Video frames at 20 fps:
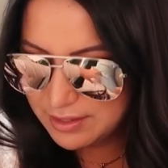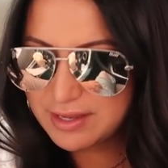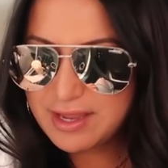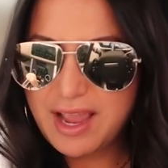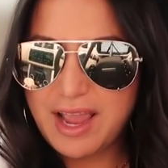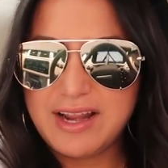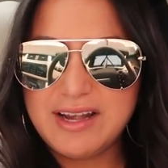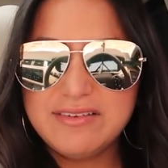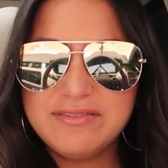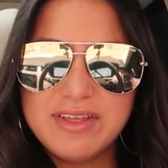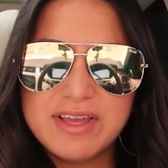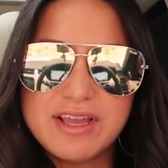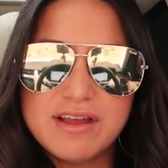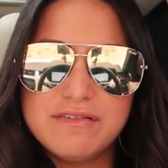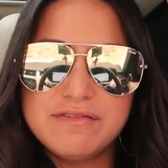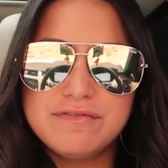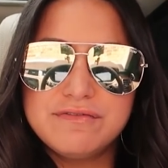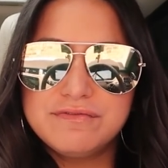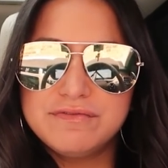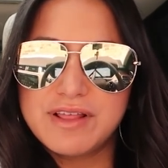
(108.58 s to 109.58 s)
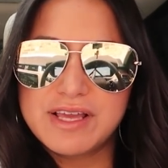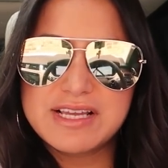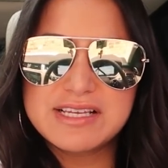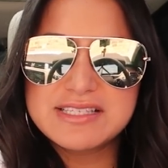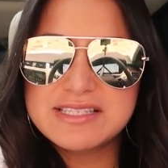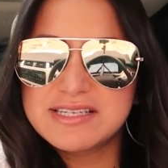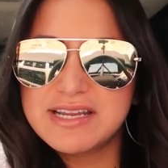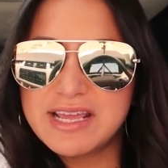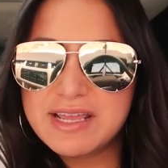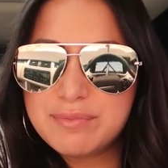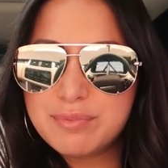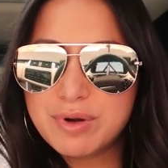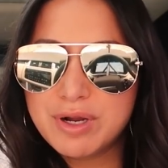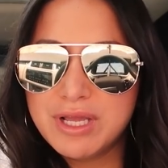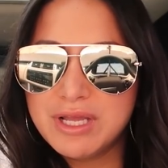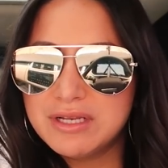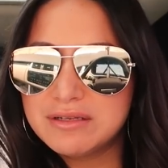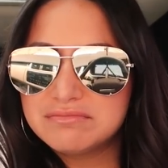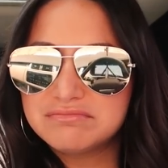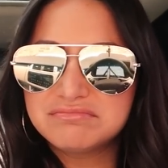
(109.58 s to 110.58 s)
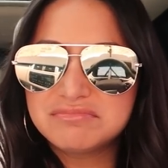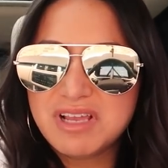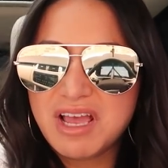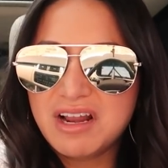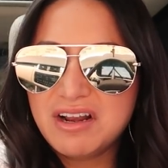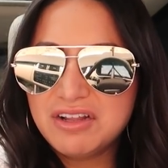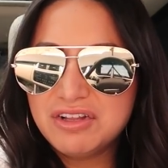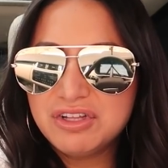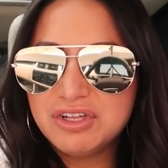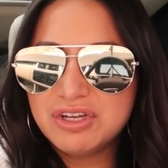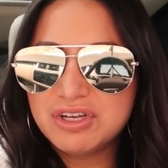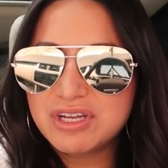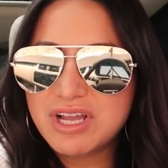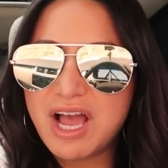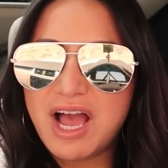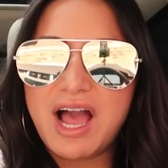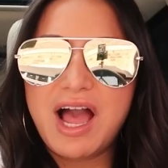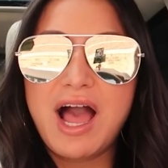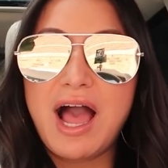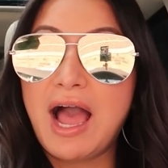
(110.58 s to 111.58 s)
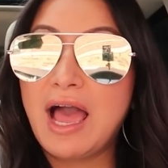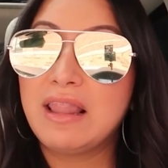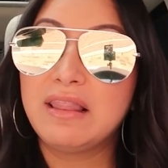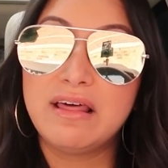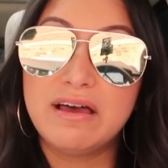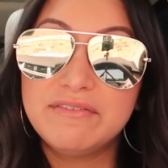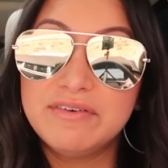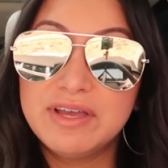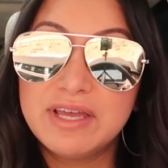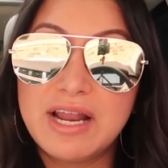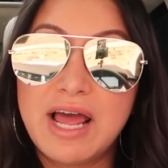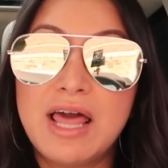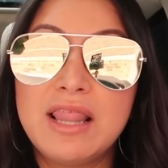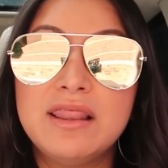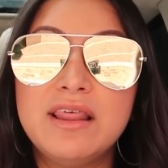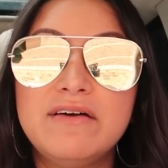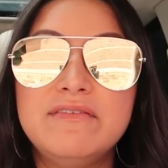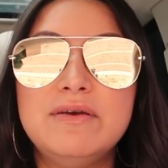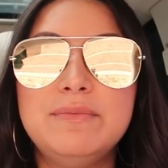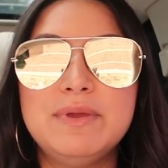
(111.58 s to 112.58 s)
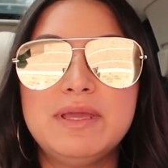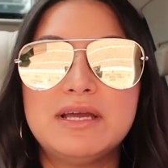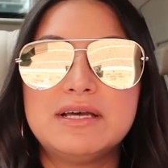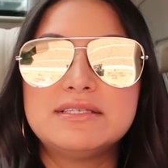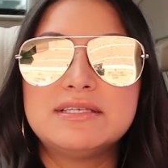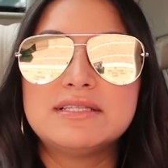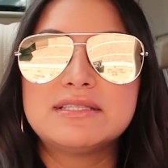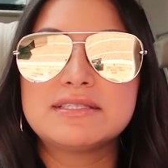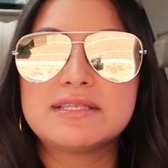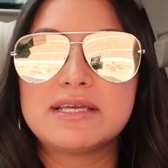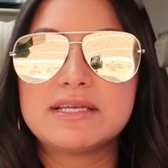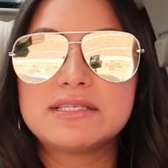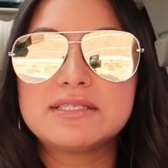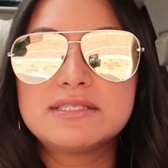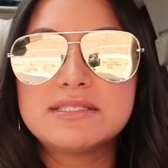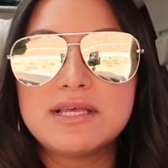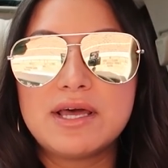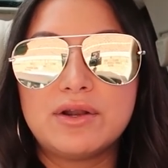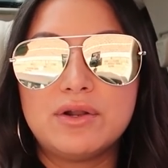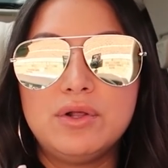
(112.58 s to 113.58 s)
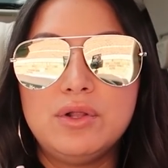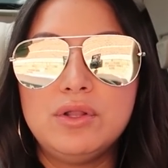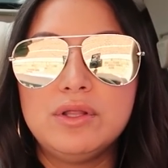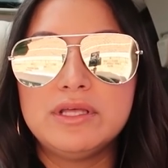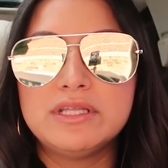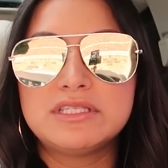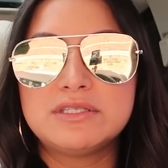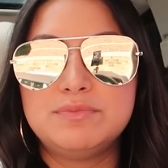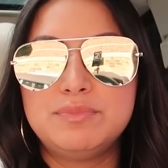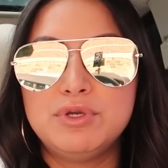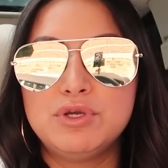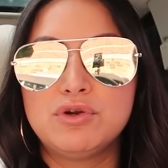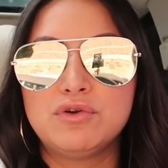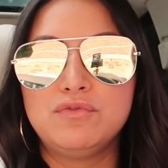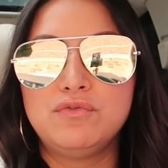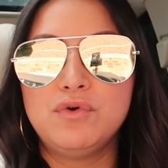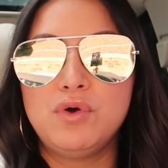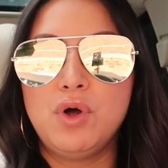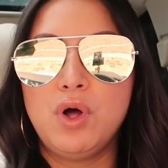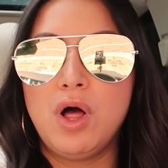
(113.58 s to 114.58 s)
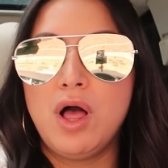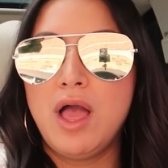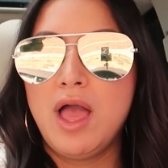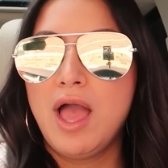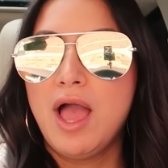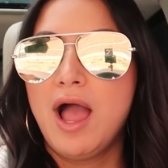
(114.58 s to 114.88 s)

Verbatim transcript: kind of like a, like a snake print kind of look. I love it. I love it because it's like subtle, it's beautiful.